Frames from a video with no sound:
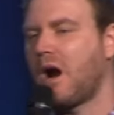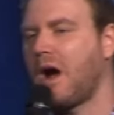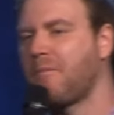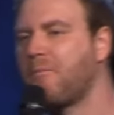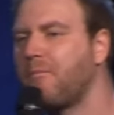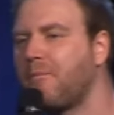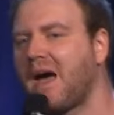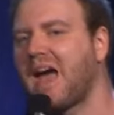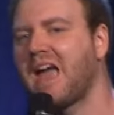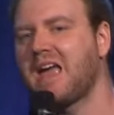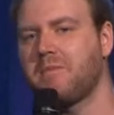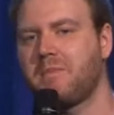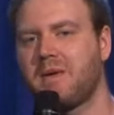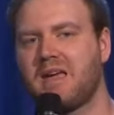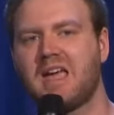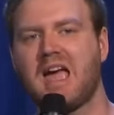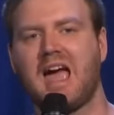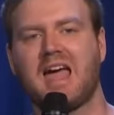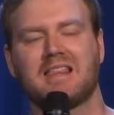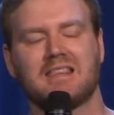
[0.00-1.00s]
a
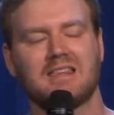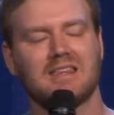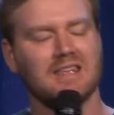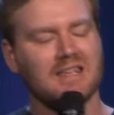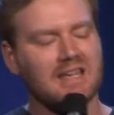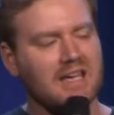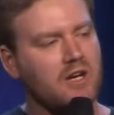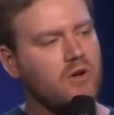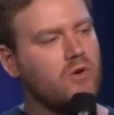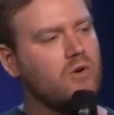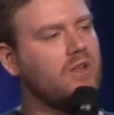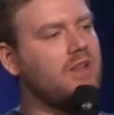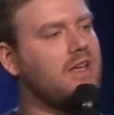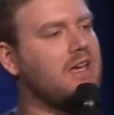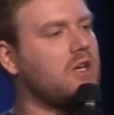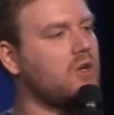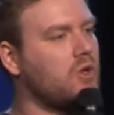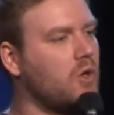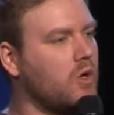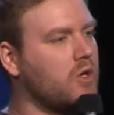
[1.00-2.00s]
baby and
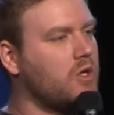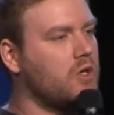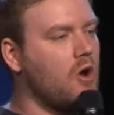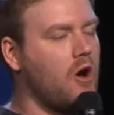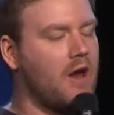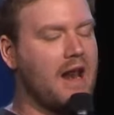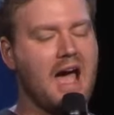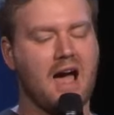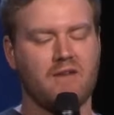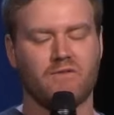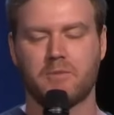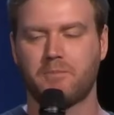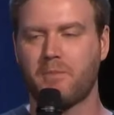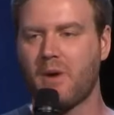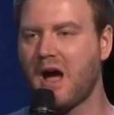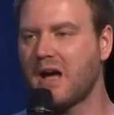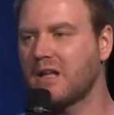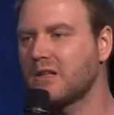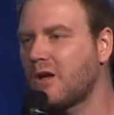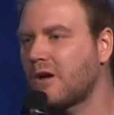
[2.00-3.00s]
literally could not have it.
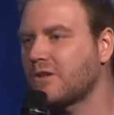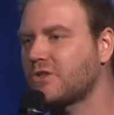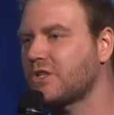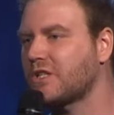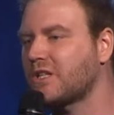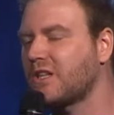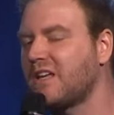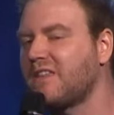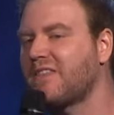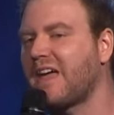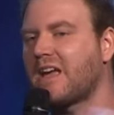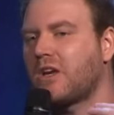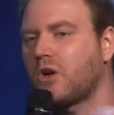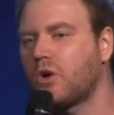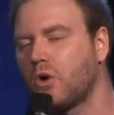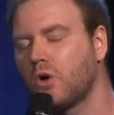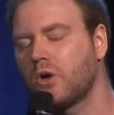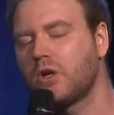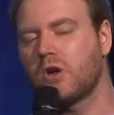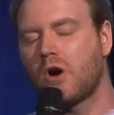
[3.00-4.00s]
Biologically, they
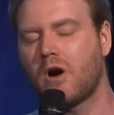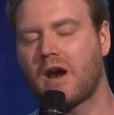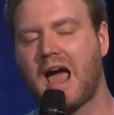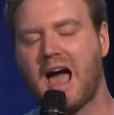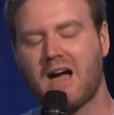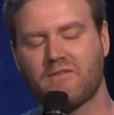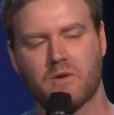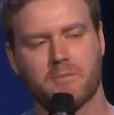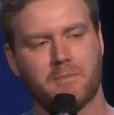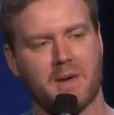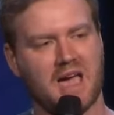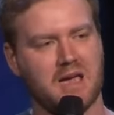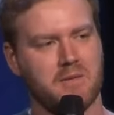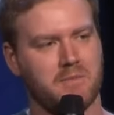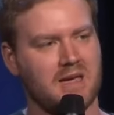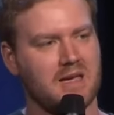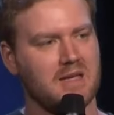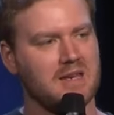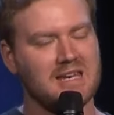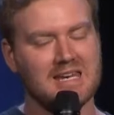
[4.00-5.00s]
could not have a
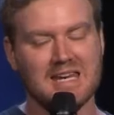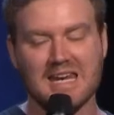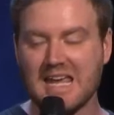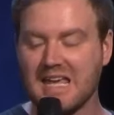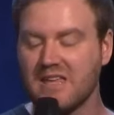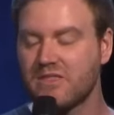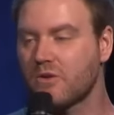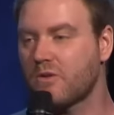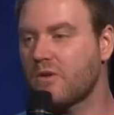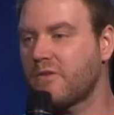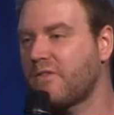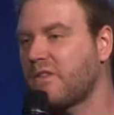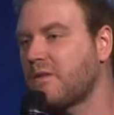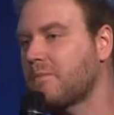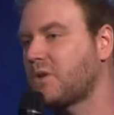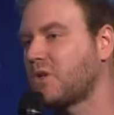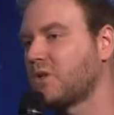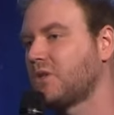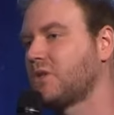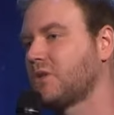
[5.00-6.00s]
baby. Neither of
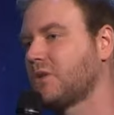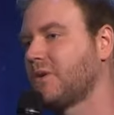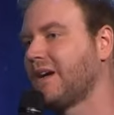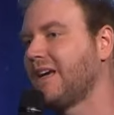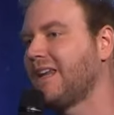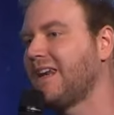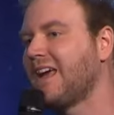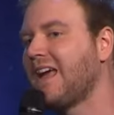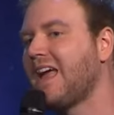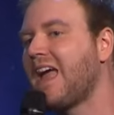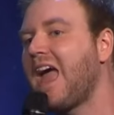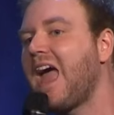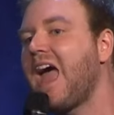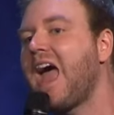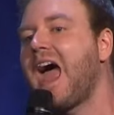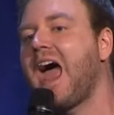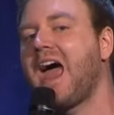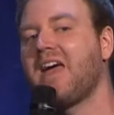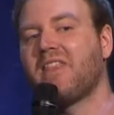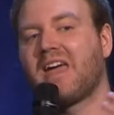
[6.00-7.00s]
them could do it.
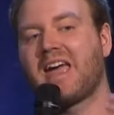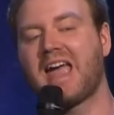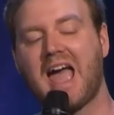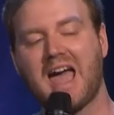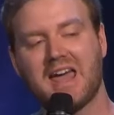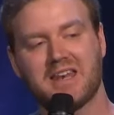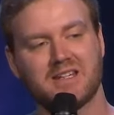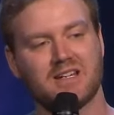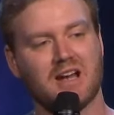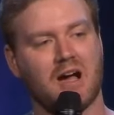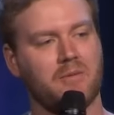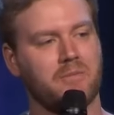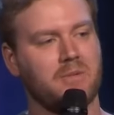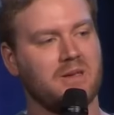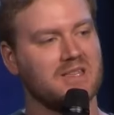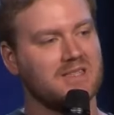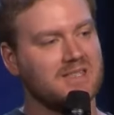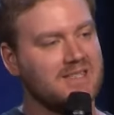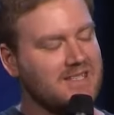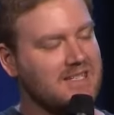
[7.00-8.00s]
And they ended up
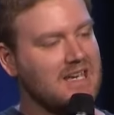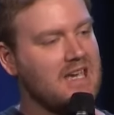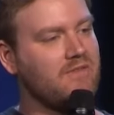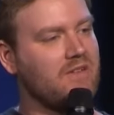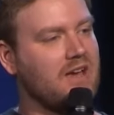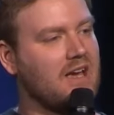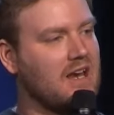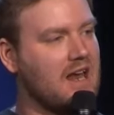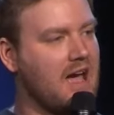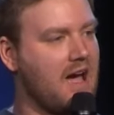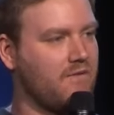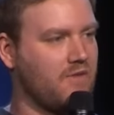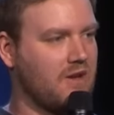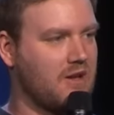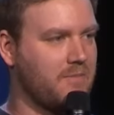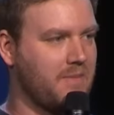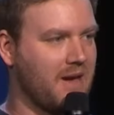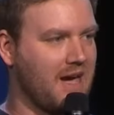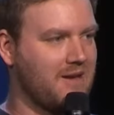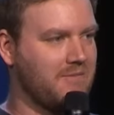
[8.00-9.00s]
conceiving and having
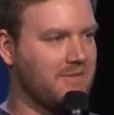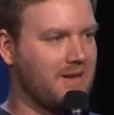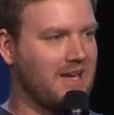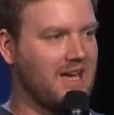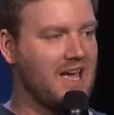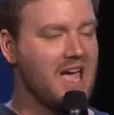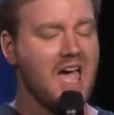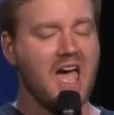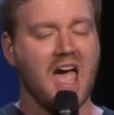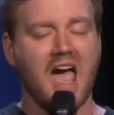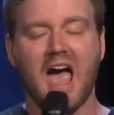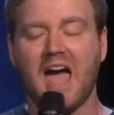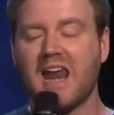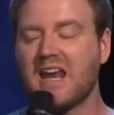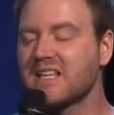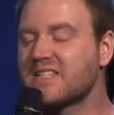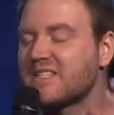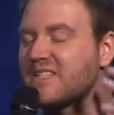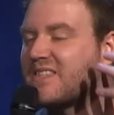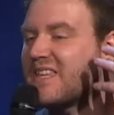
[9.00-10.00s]
a baby. And
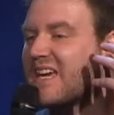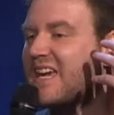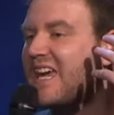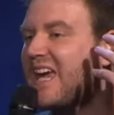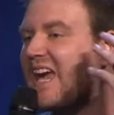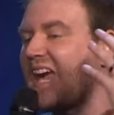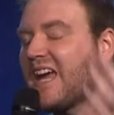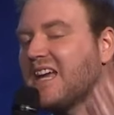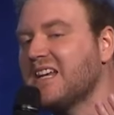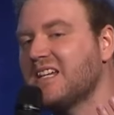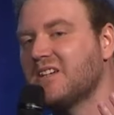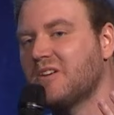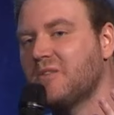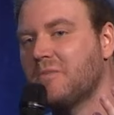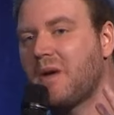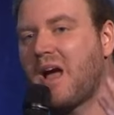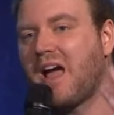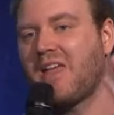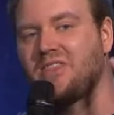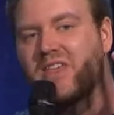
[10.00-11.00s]
it's the kingdom
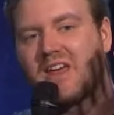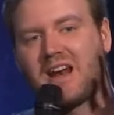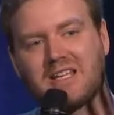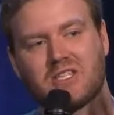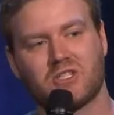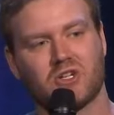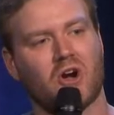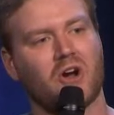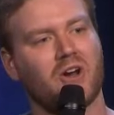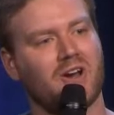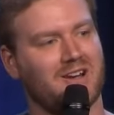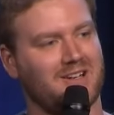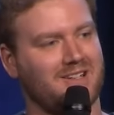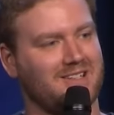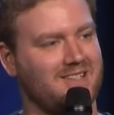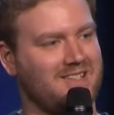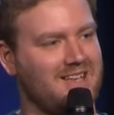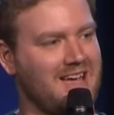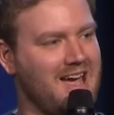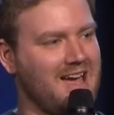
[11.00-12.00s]
that I don't
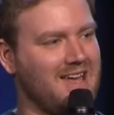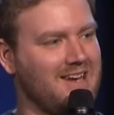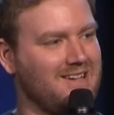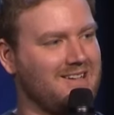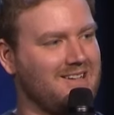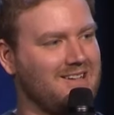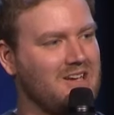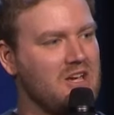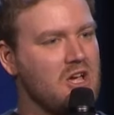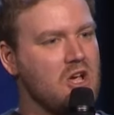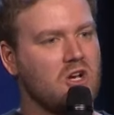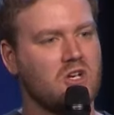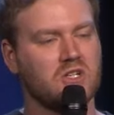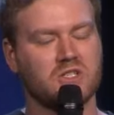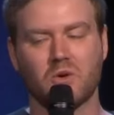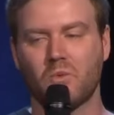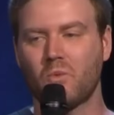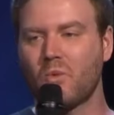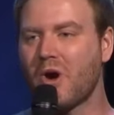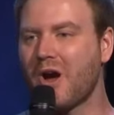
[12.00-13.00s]
understand, because
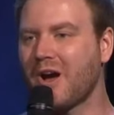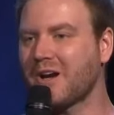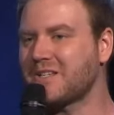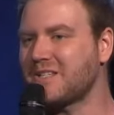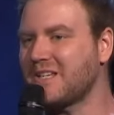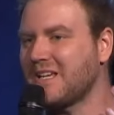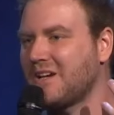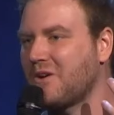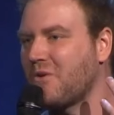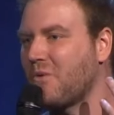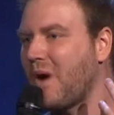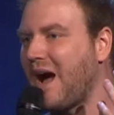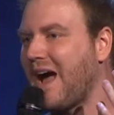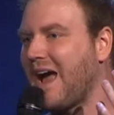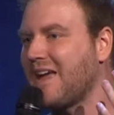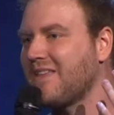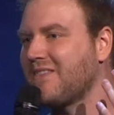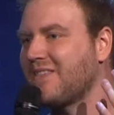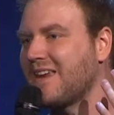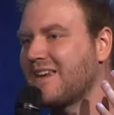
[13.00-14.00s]
it works in a
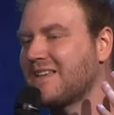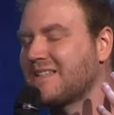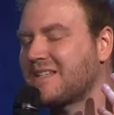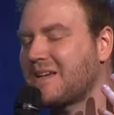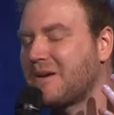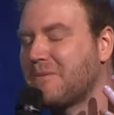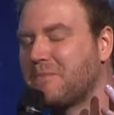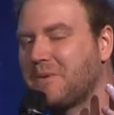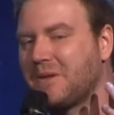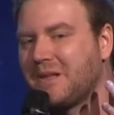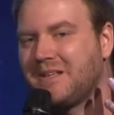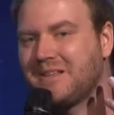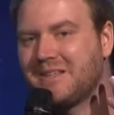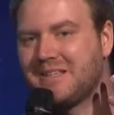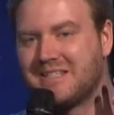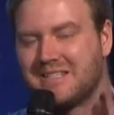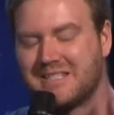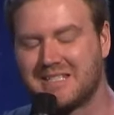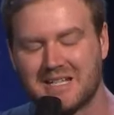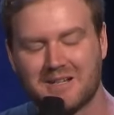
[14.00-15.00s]
way that is completely
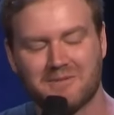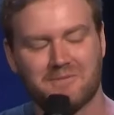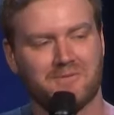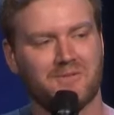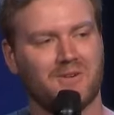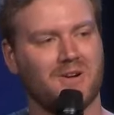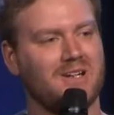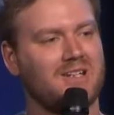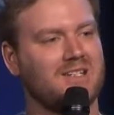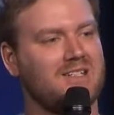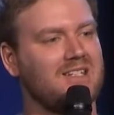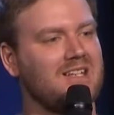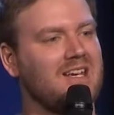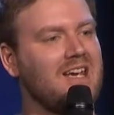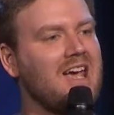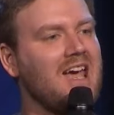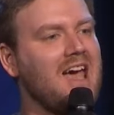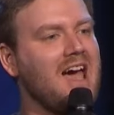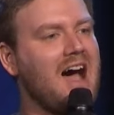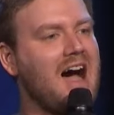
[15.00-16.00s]
different
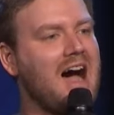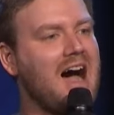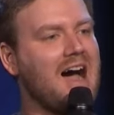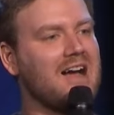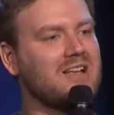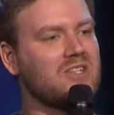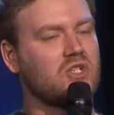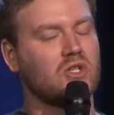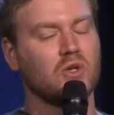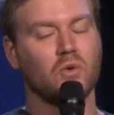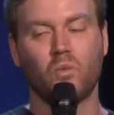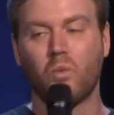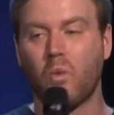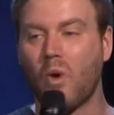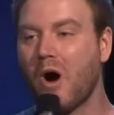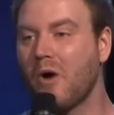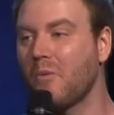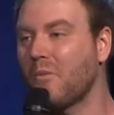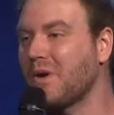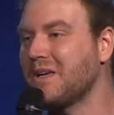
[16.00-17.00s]
to
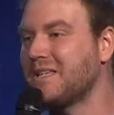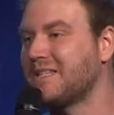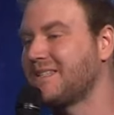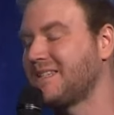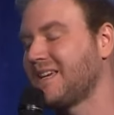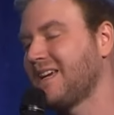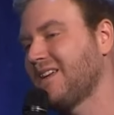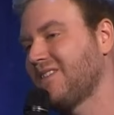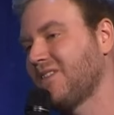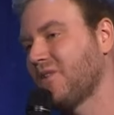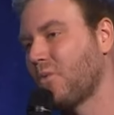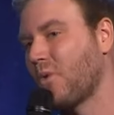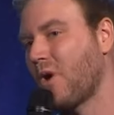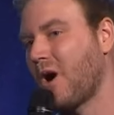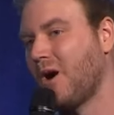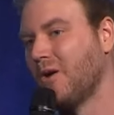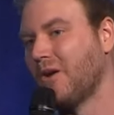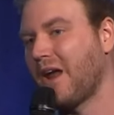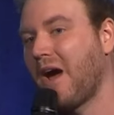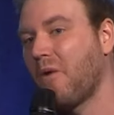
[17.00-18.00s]
what we see in the
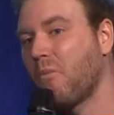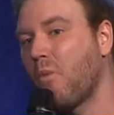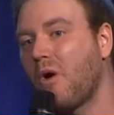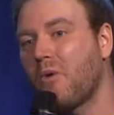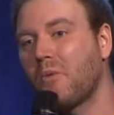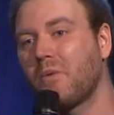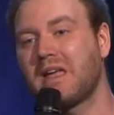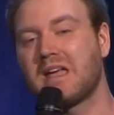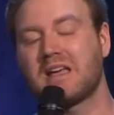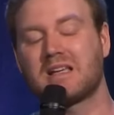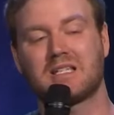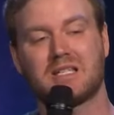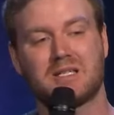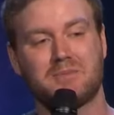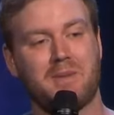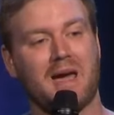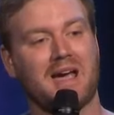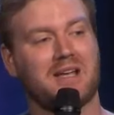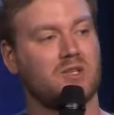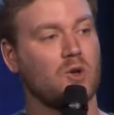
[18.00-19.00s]
world and what we
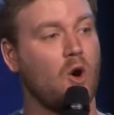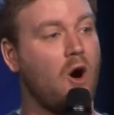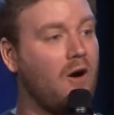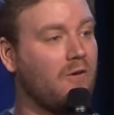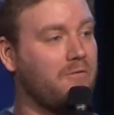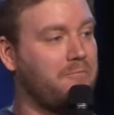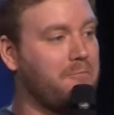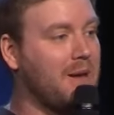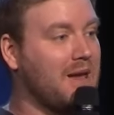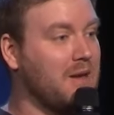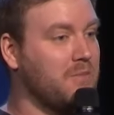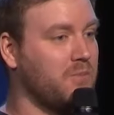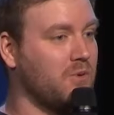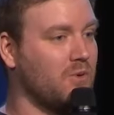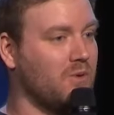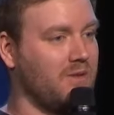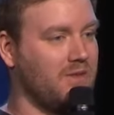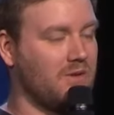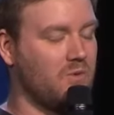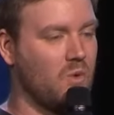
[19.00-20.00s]
expect of
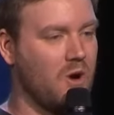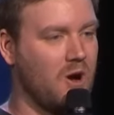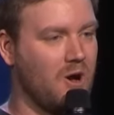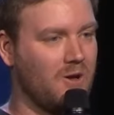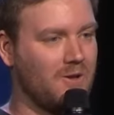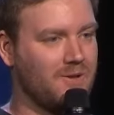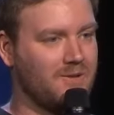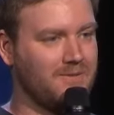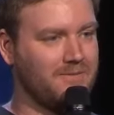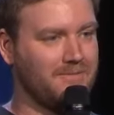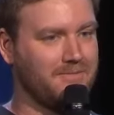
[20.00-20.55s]
people in the world.